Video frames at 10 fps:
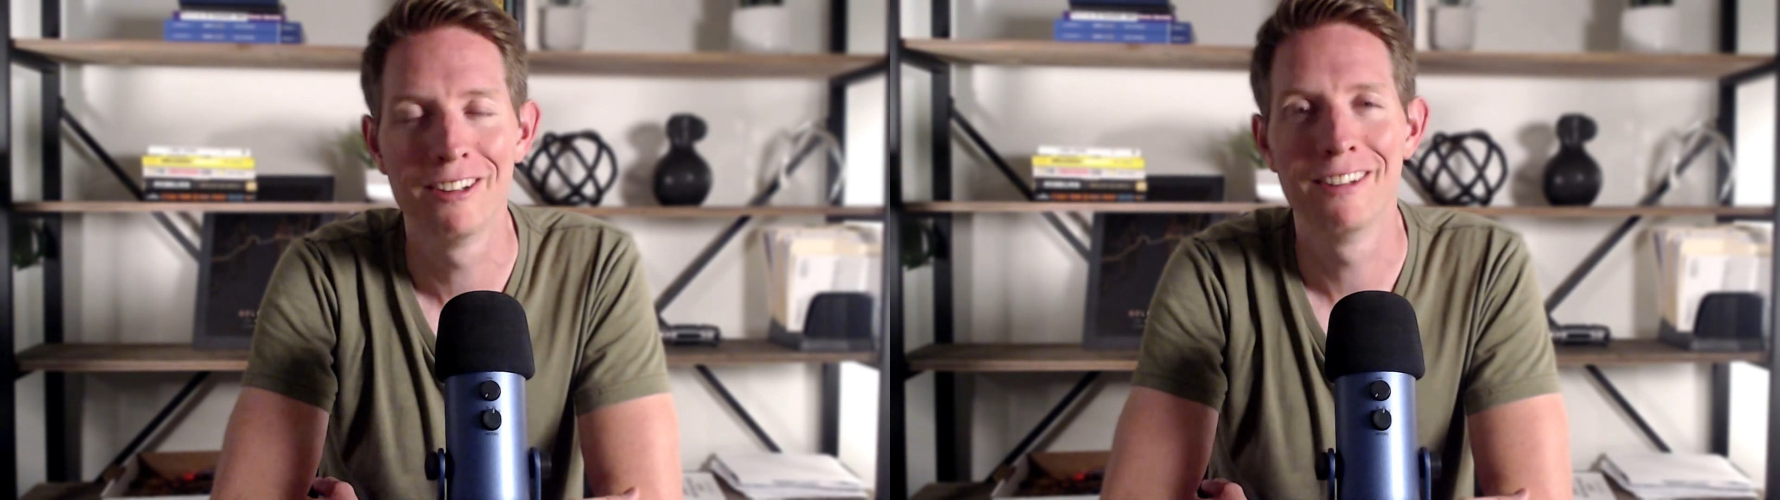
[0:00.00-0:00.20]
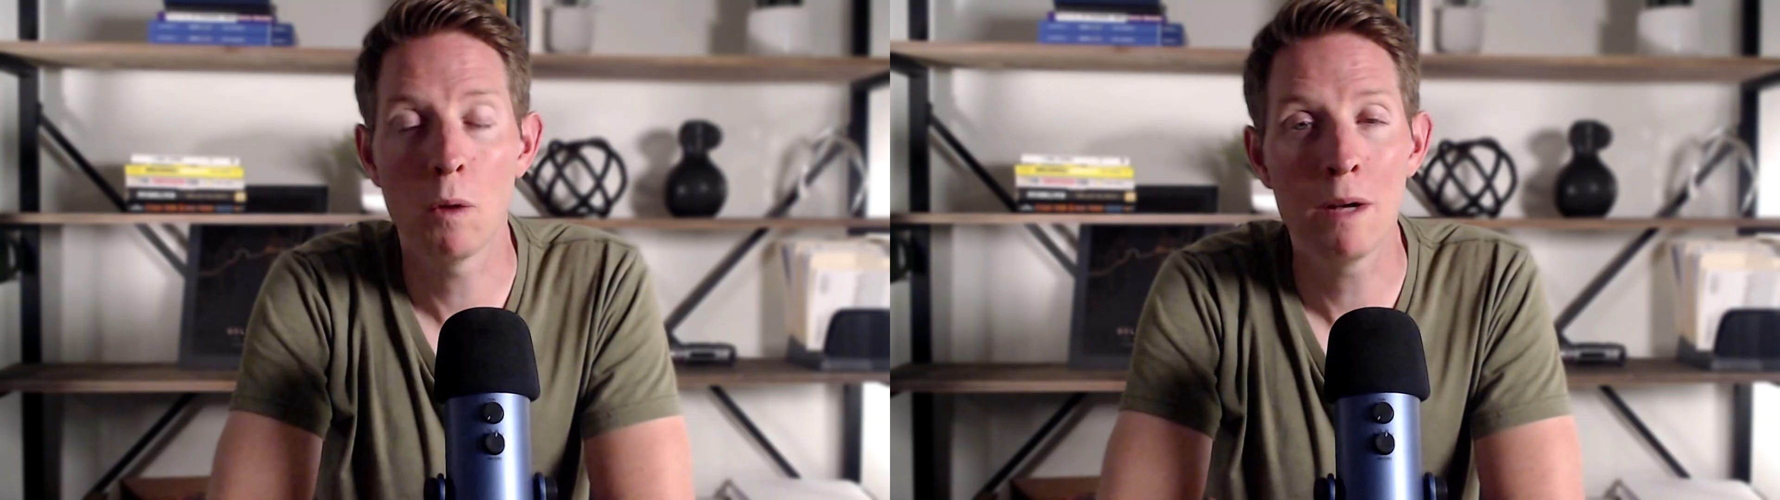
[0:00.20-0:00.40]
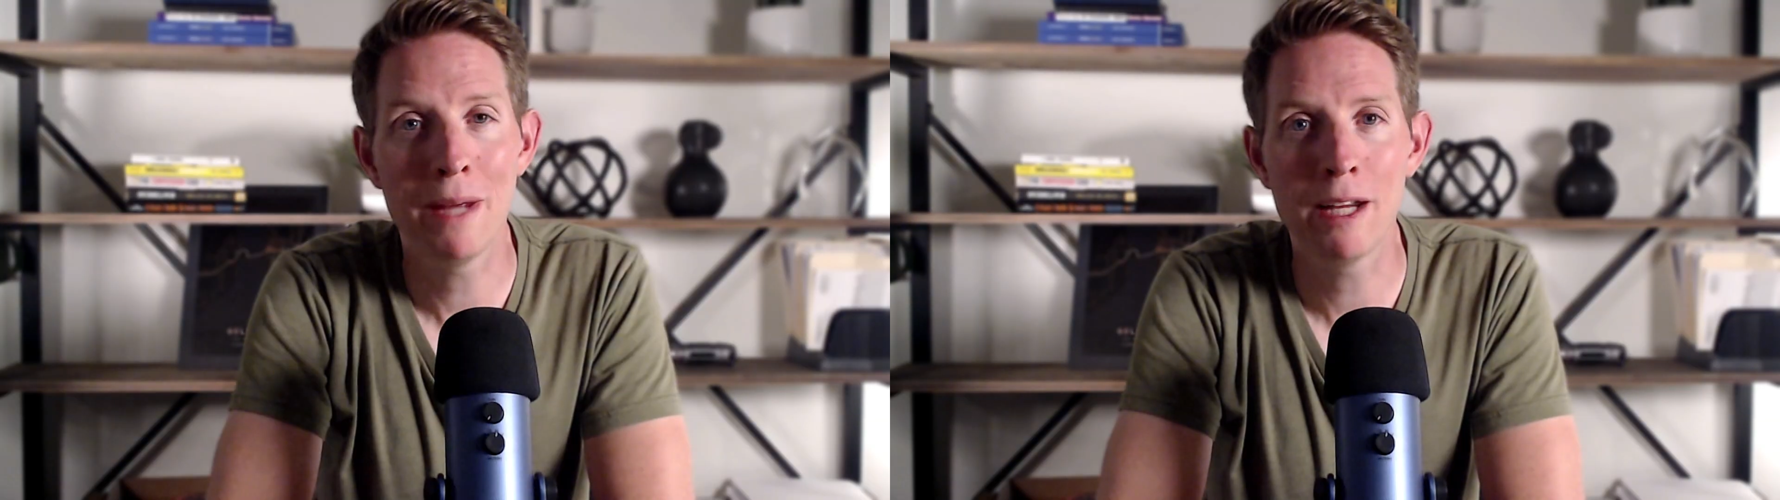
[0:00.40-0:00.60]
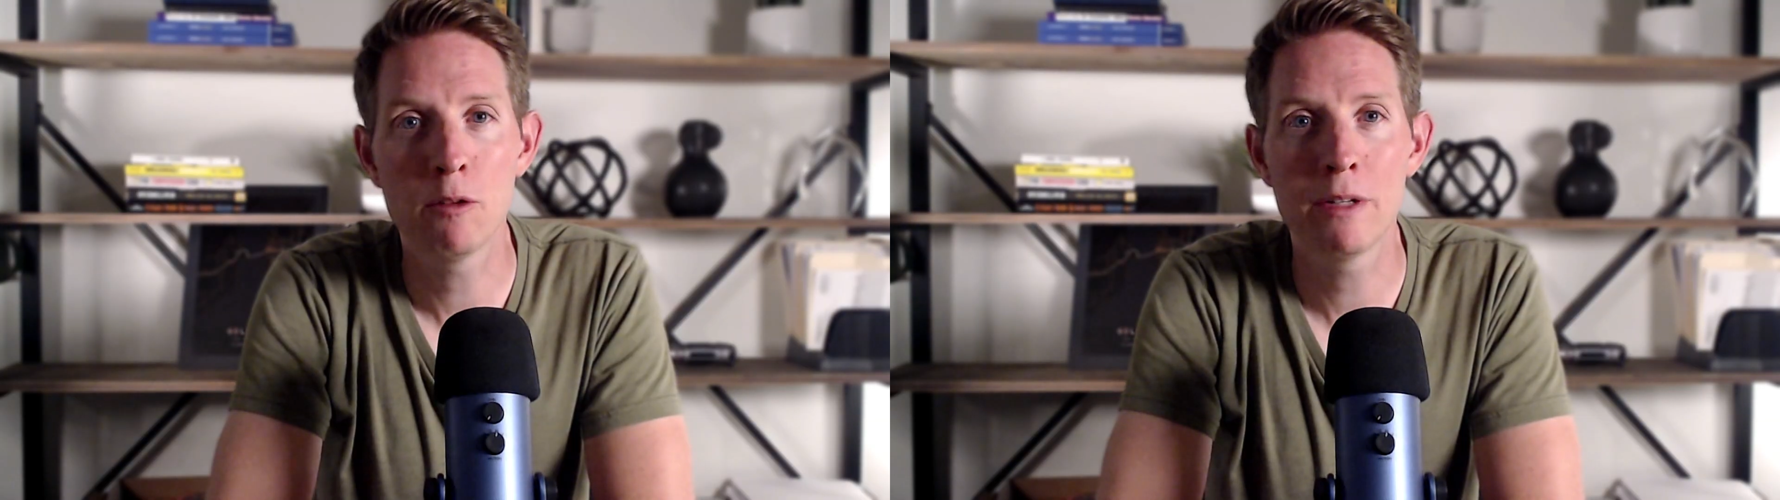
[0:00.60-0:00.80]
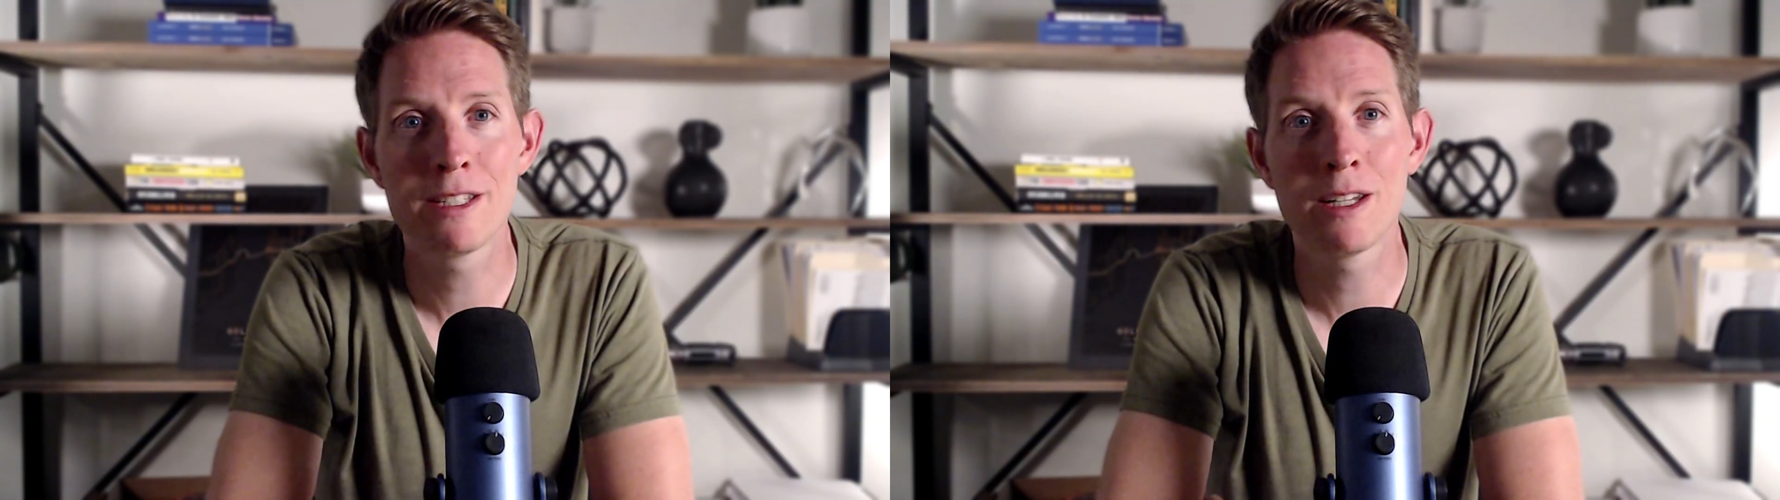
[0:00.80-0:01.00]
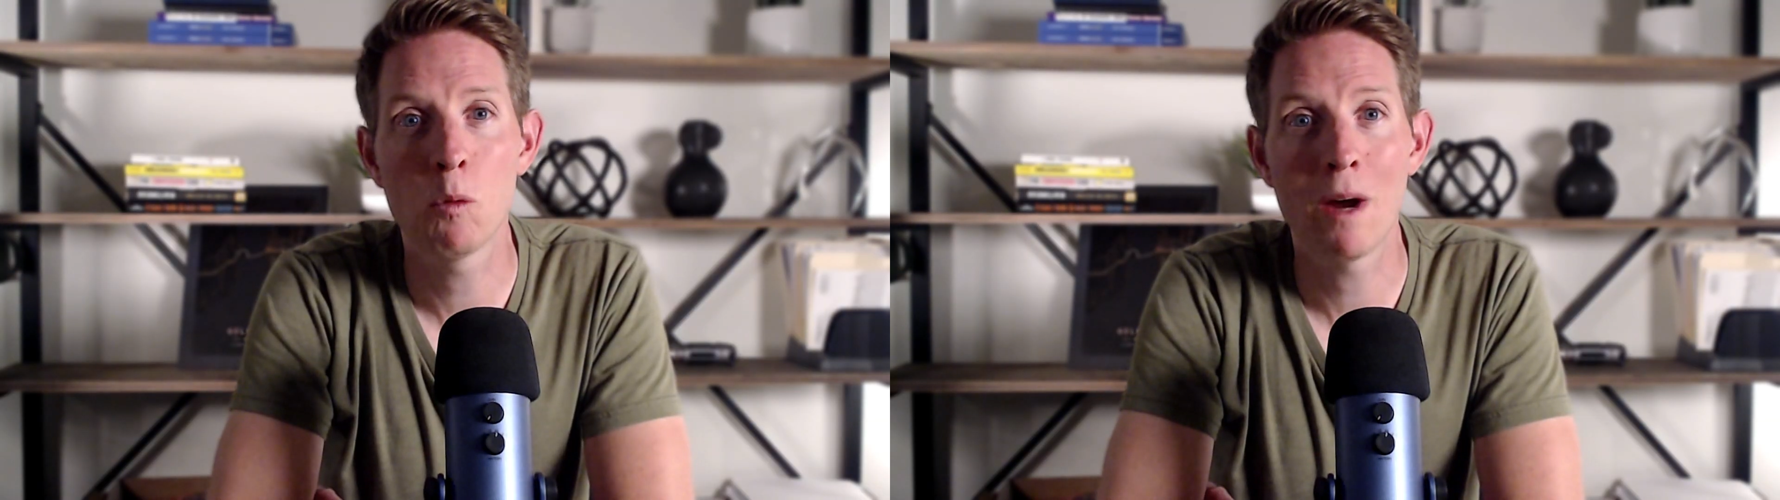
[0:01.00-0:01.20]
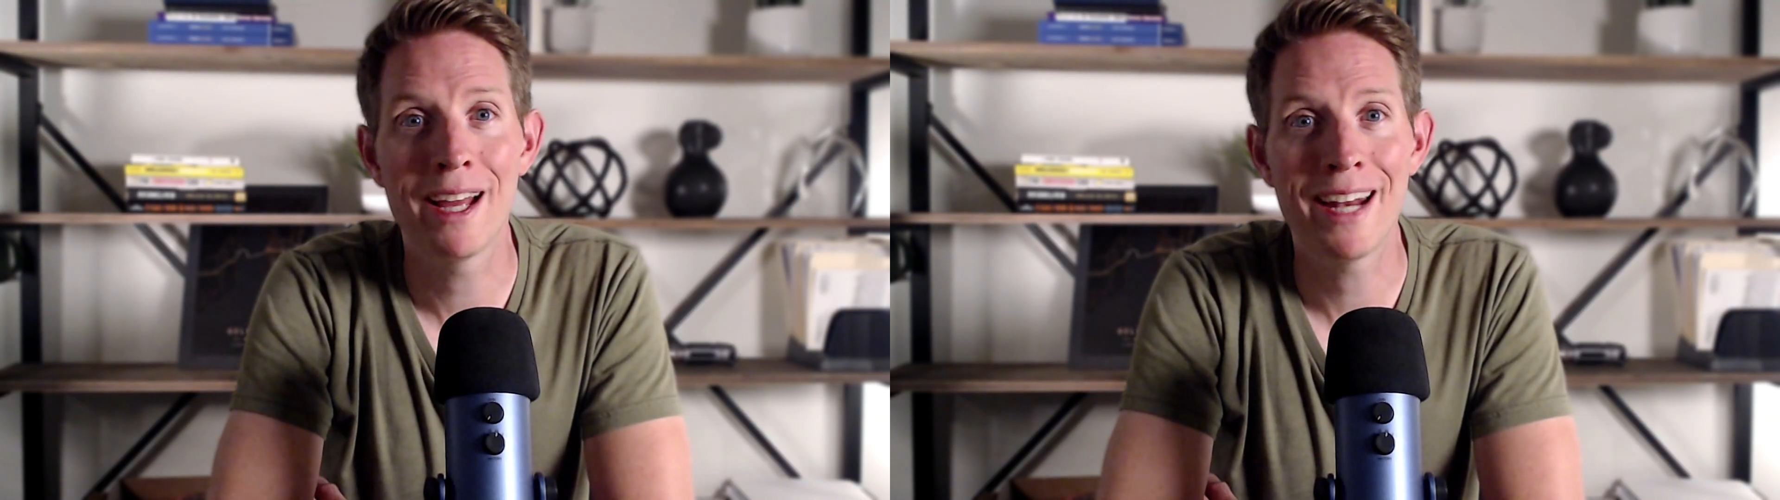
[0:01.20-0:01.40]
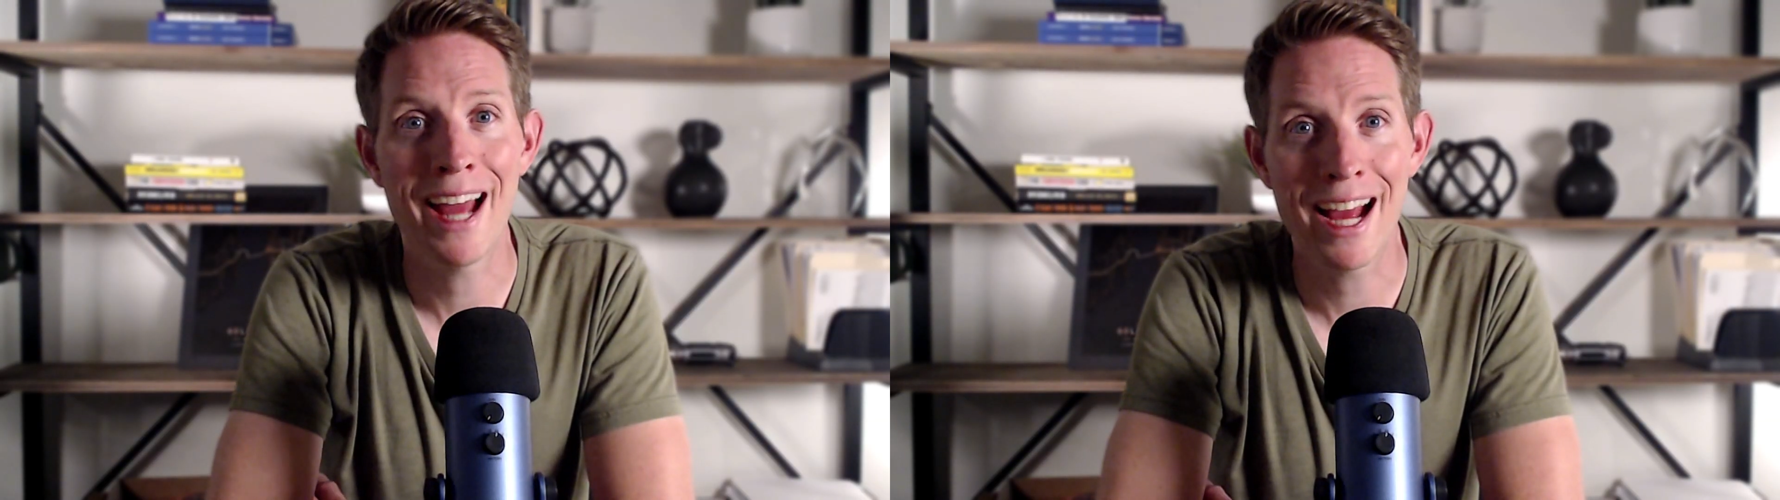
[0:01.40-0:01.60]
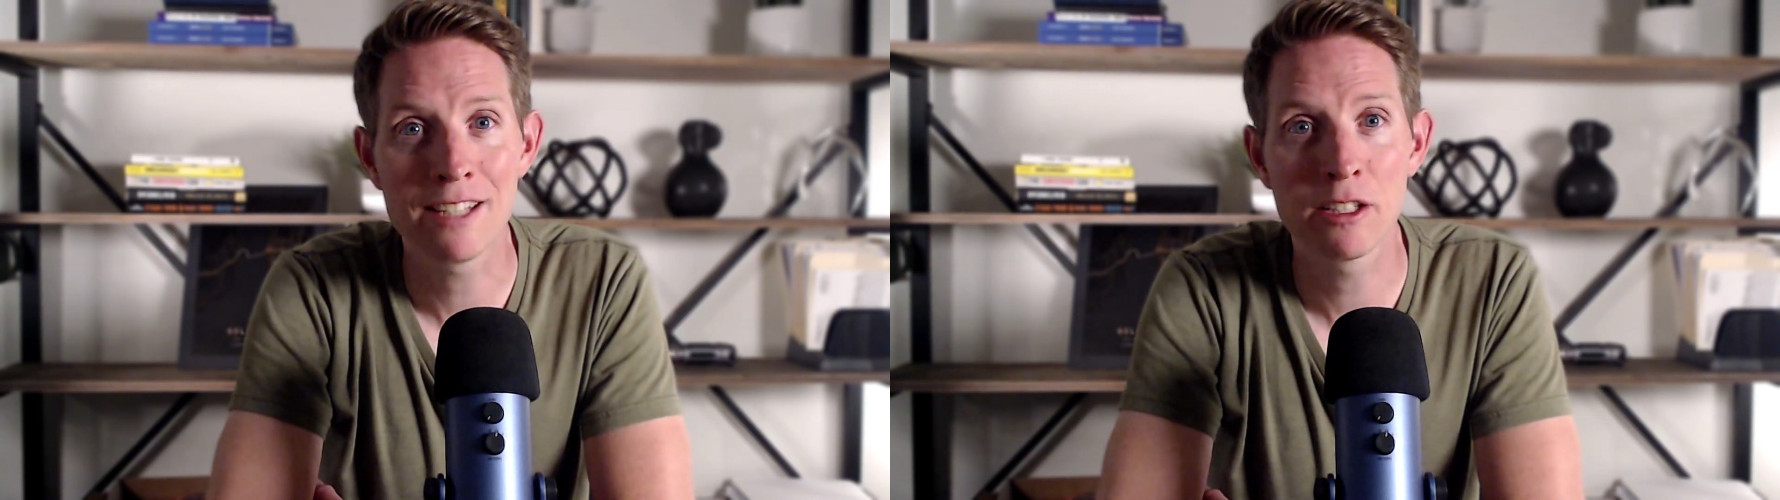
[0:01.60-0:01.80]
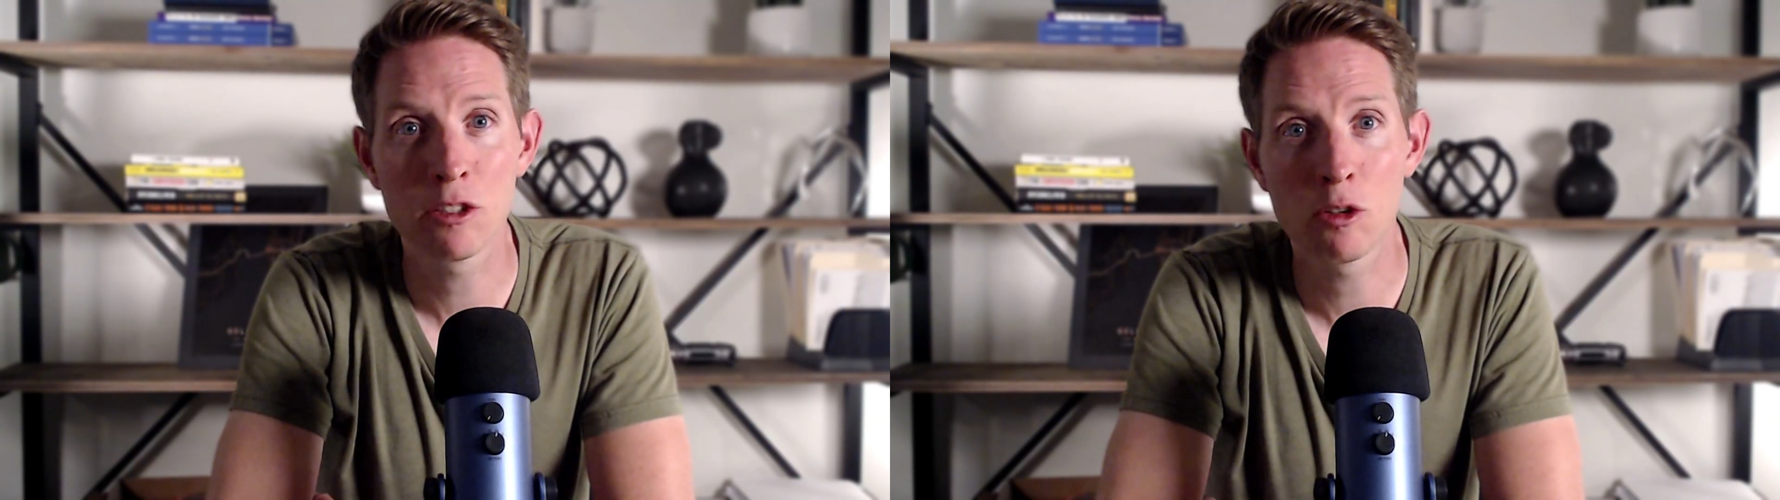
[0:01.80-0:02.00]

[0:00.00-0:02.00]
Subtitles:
One main reason why it hasn't